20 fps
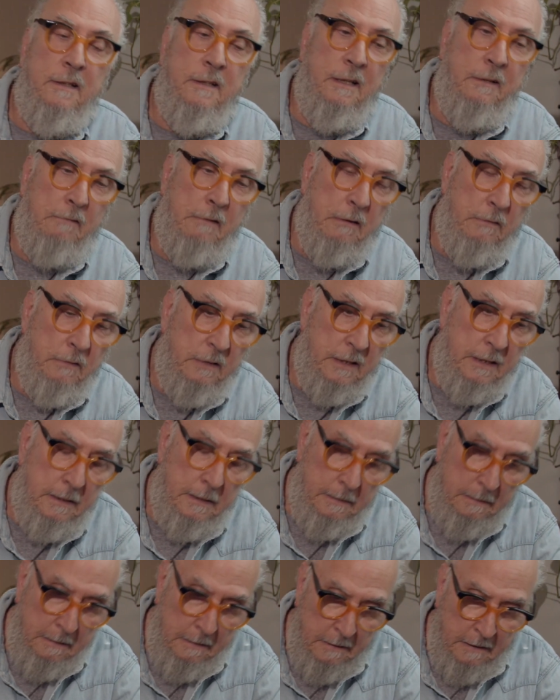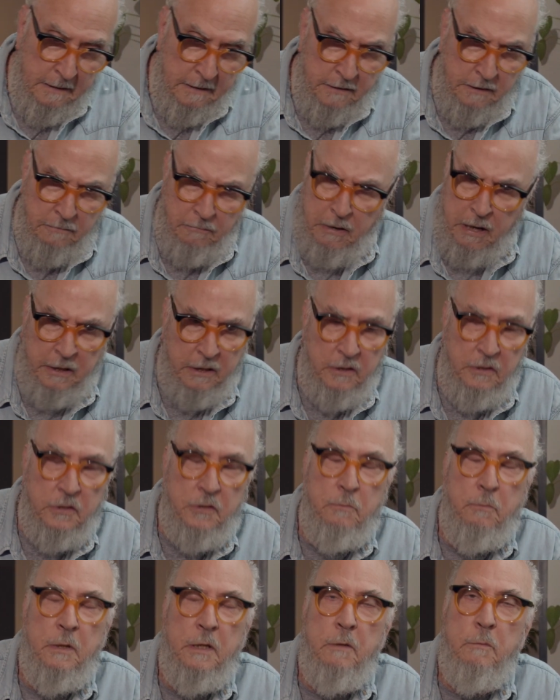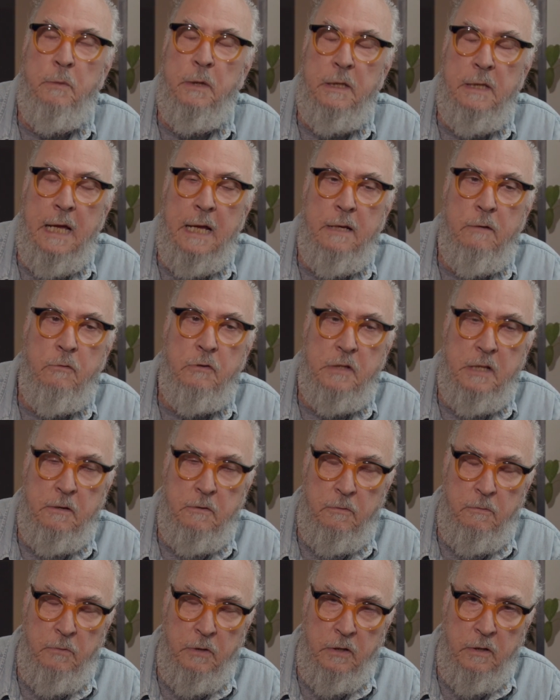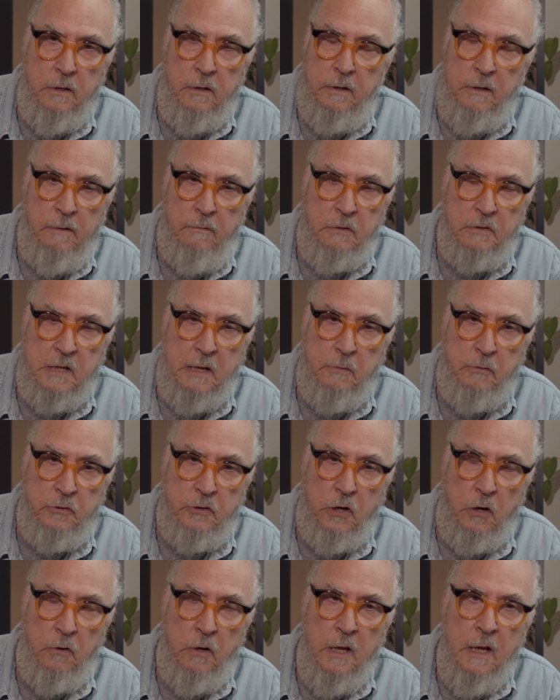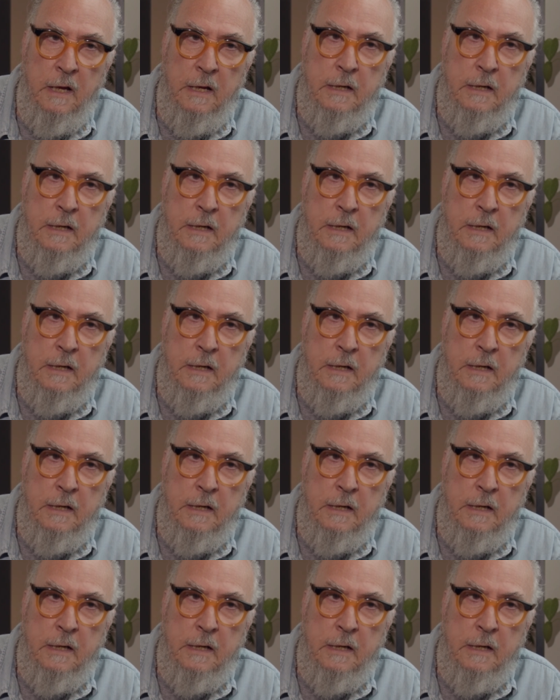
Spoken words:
around the wreckage, but that was never shown.